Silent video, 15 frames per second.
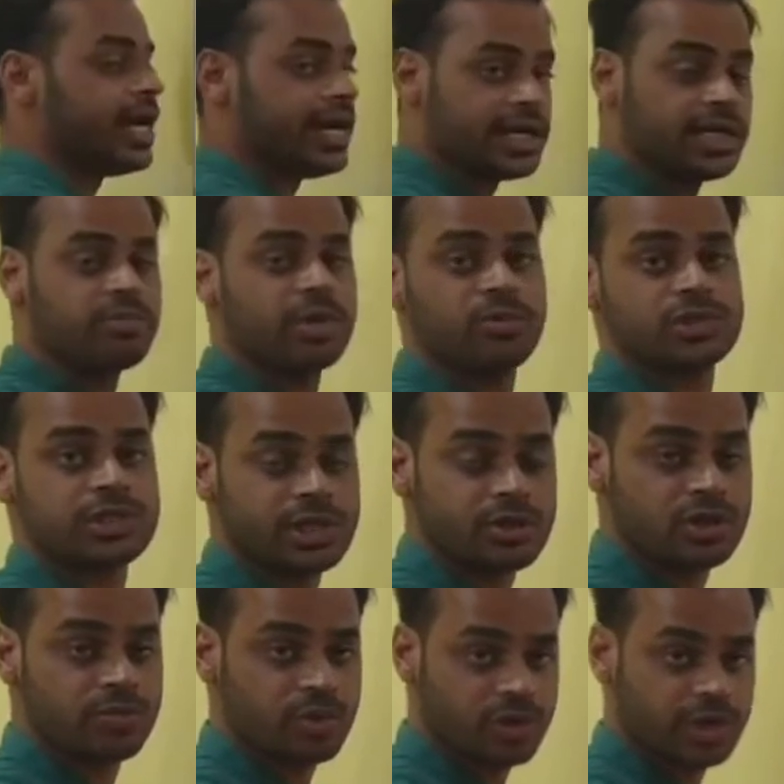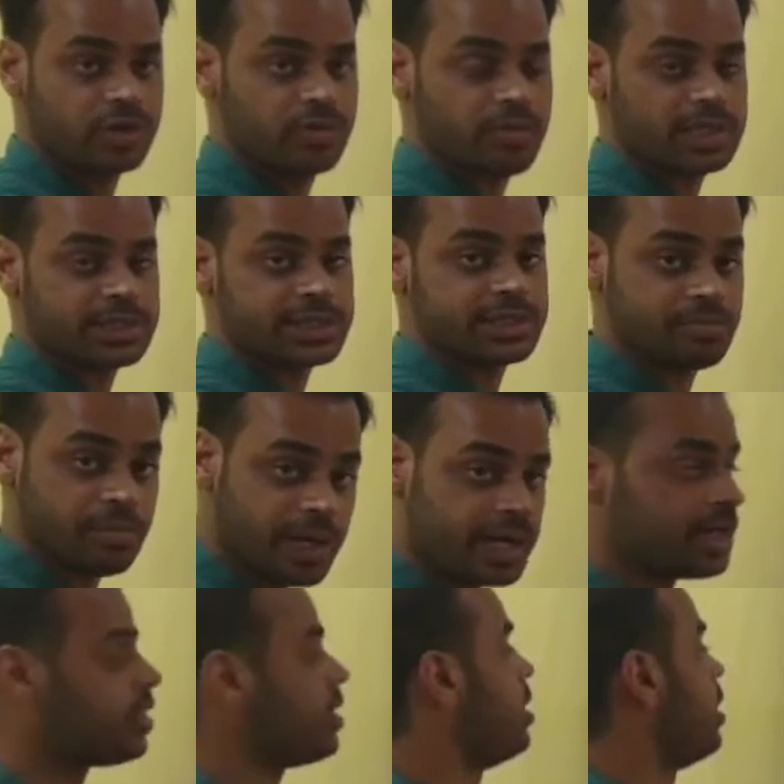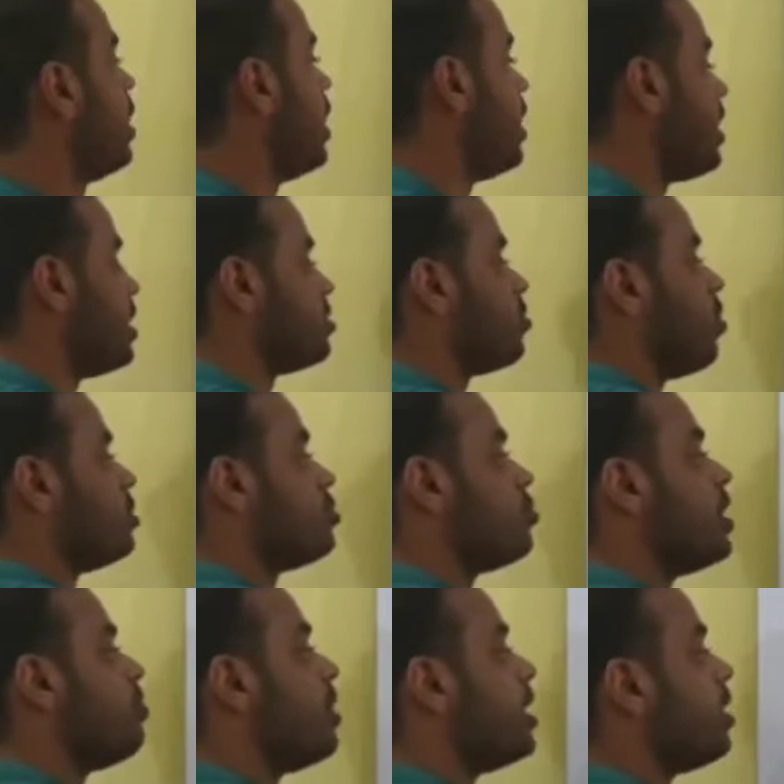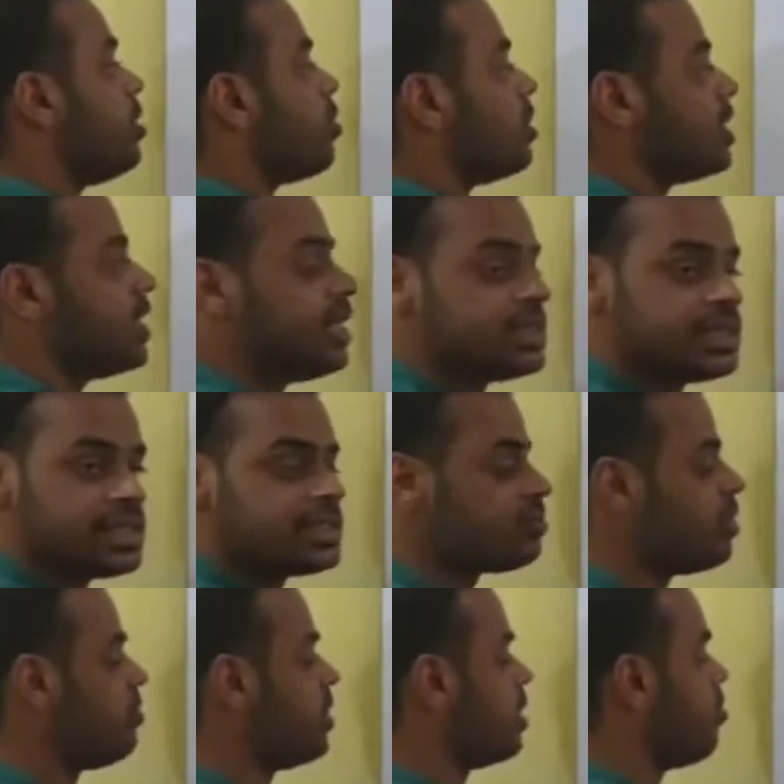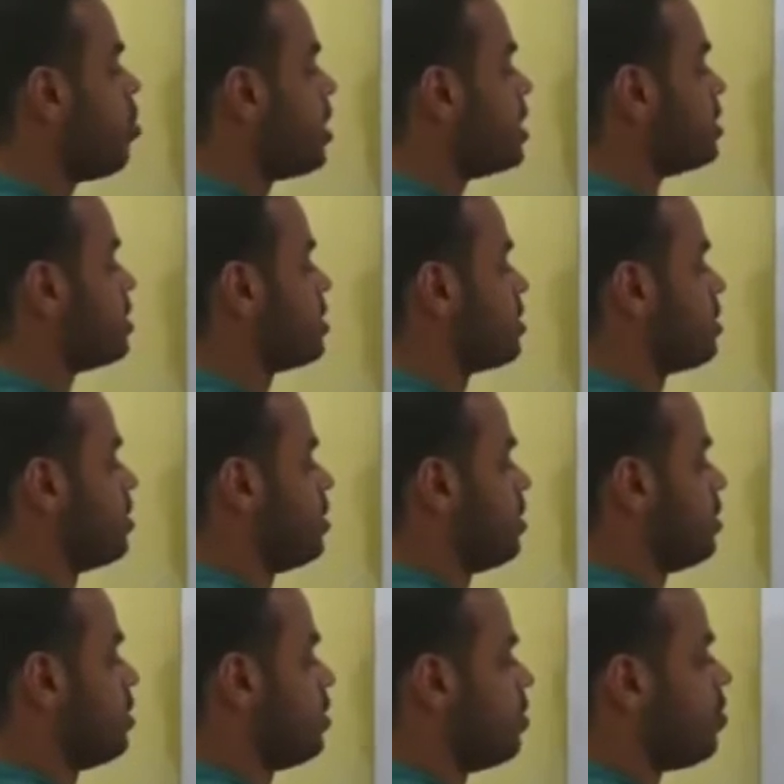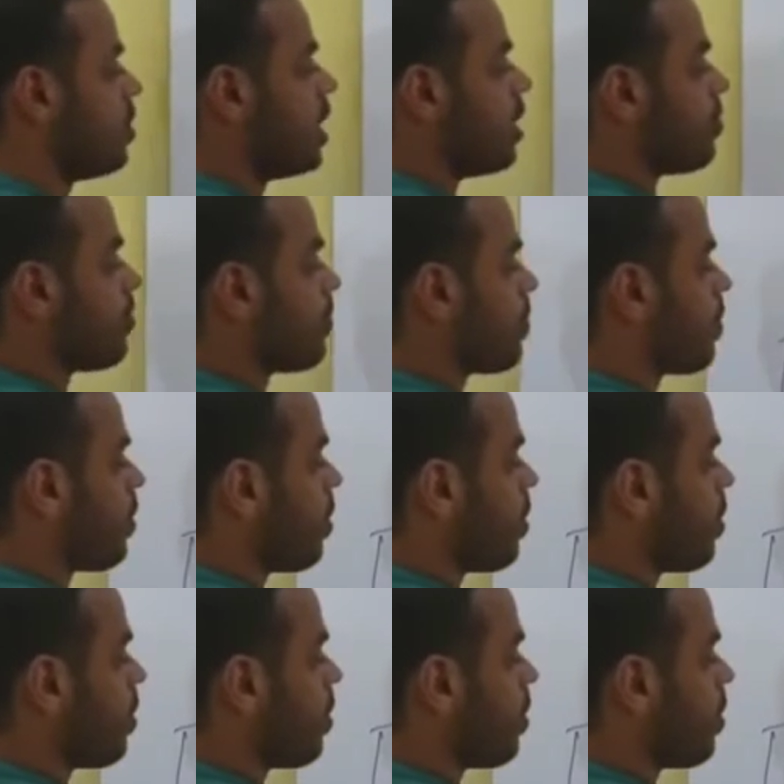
directly proportional to the product of masses, but it is also dependent on the distance between the bodies. Okay.